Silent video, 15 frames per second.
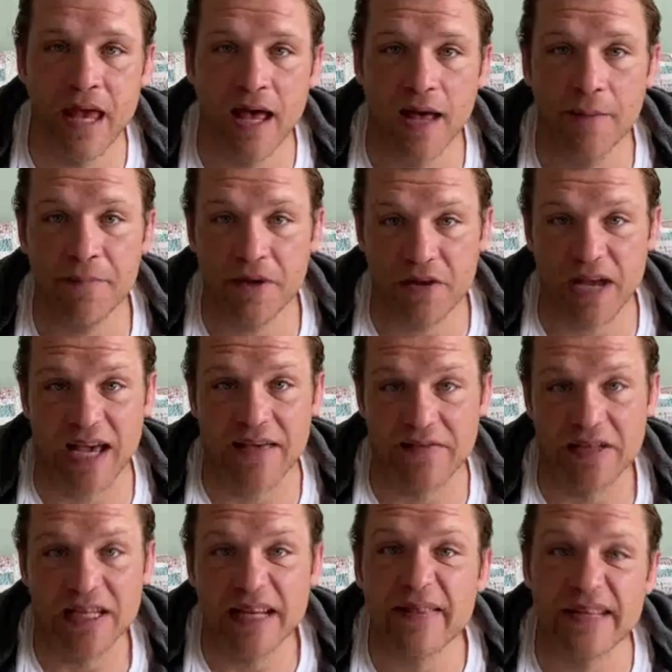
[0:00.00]
At Budehaven
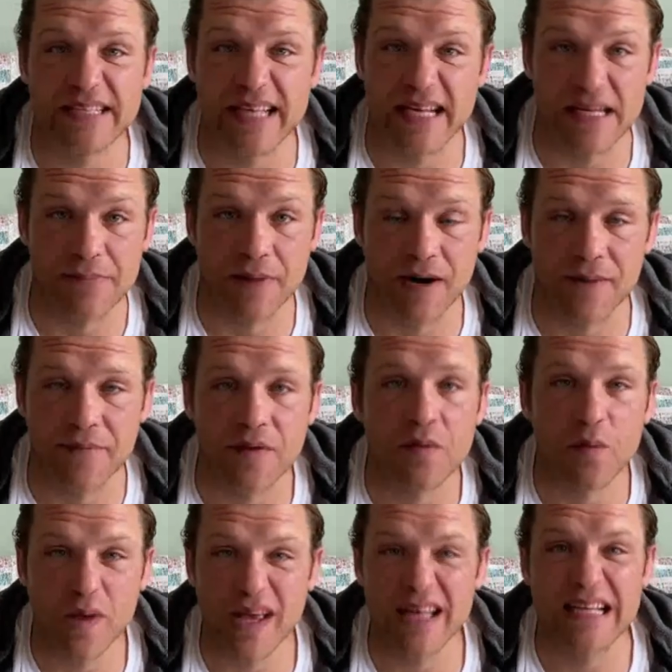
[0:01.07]
and in the SEND department,
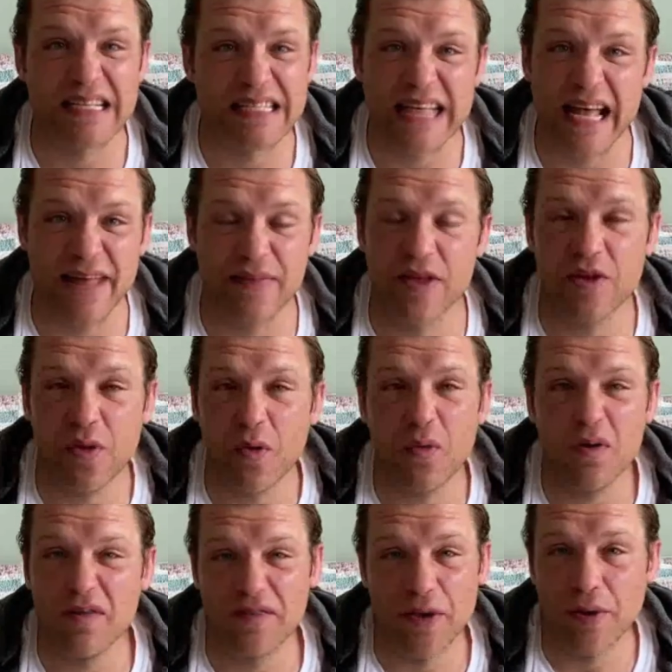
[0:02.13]
we understand that not all
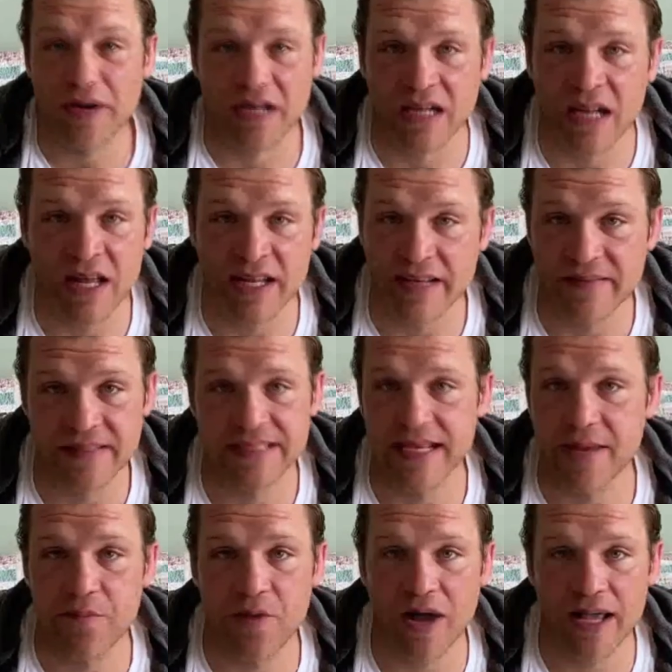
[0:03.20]
of you are going to learn in the
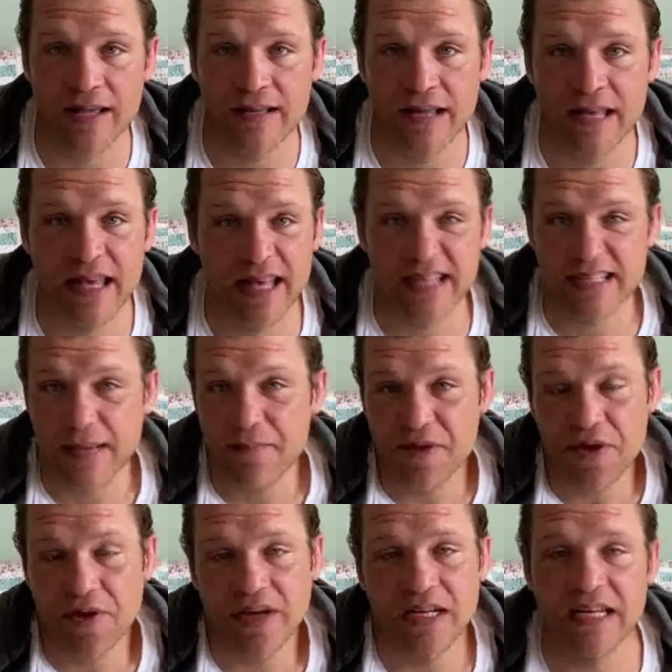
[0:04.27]
same way, and some of you
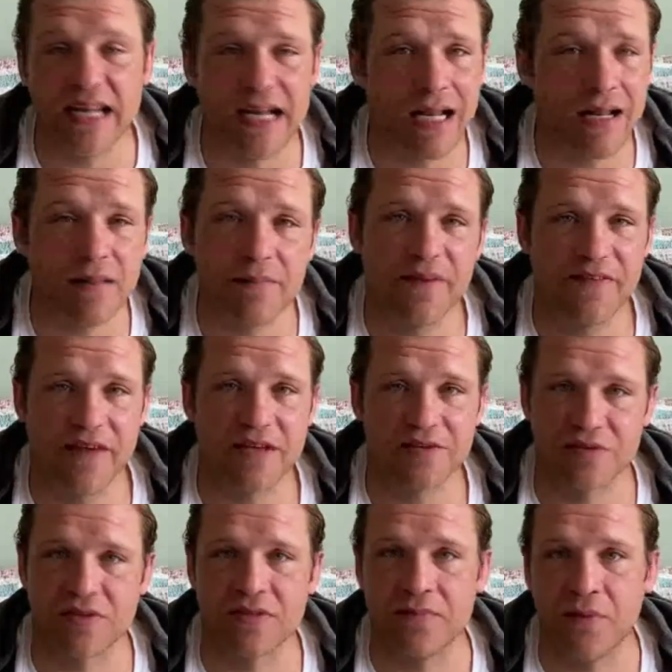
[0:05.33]
are going to need a little bit of extra
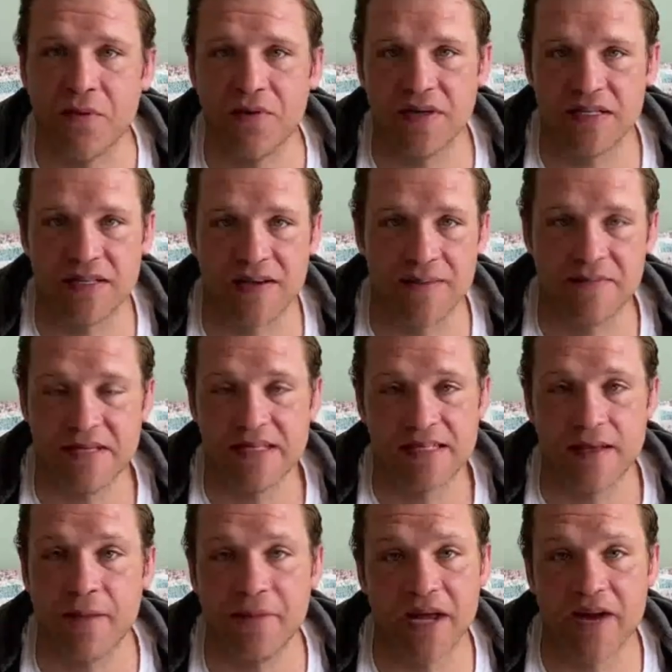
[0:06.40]
support at times in
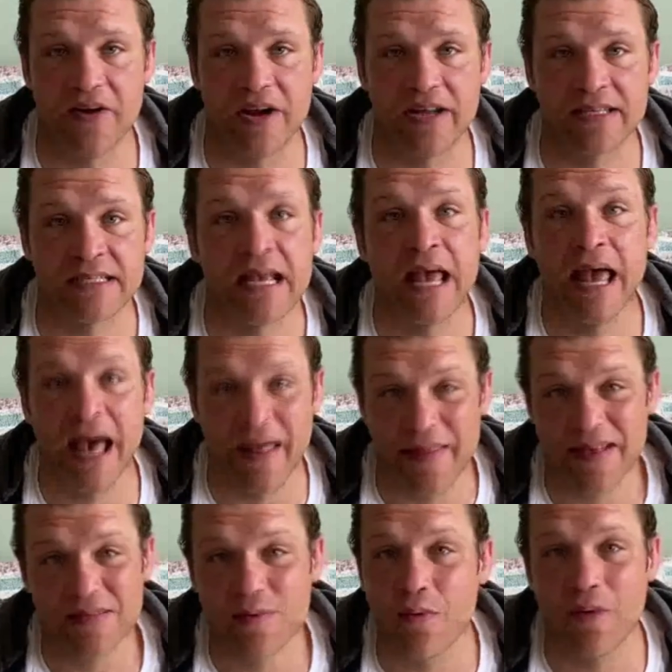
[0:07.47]
some areas, and
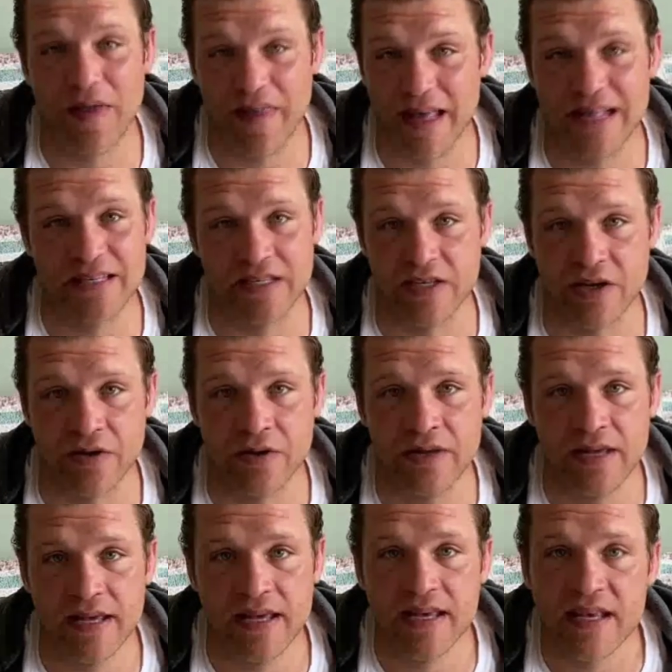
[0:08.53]
that's what we're there to do.
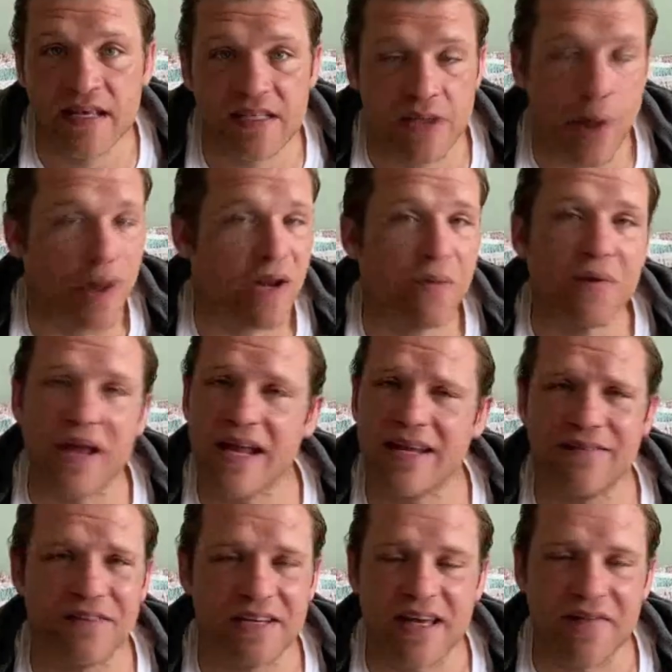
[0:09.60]
So I don't want any of
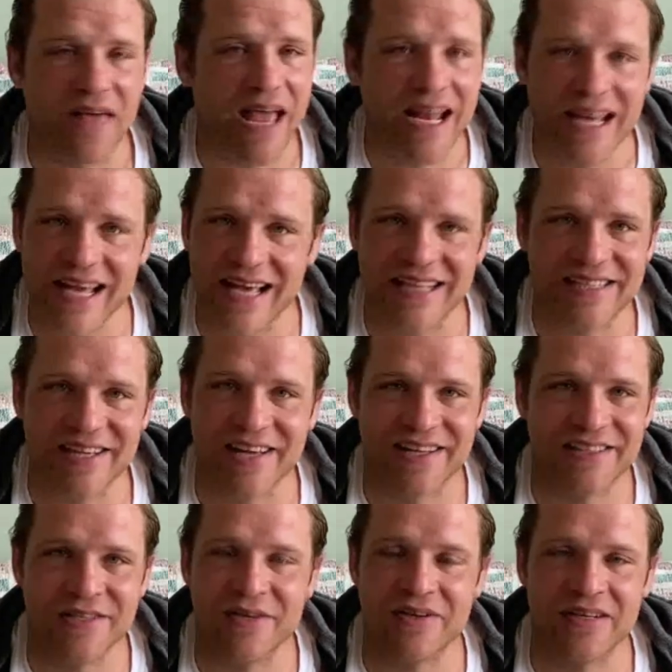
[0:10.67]
you to have any
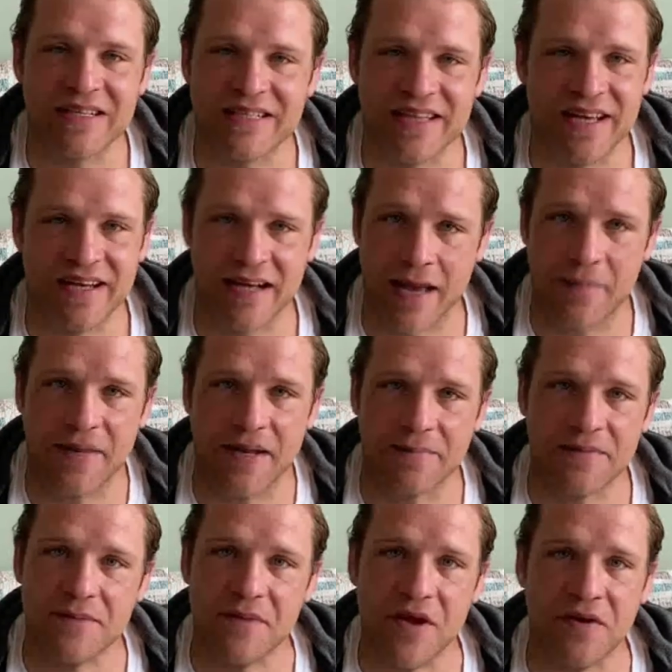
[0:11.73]
anxiety or concern coming up
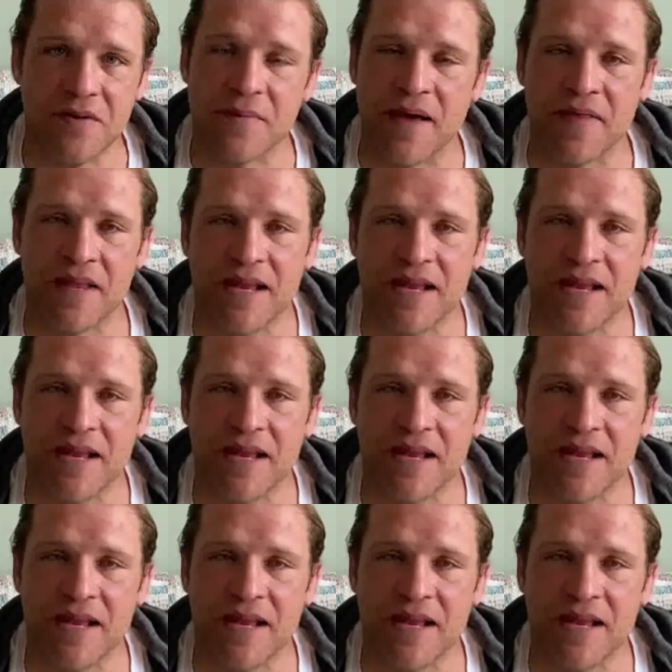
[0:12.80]
to Bude about the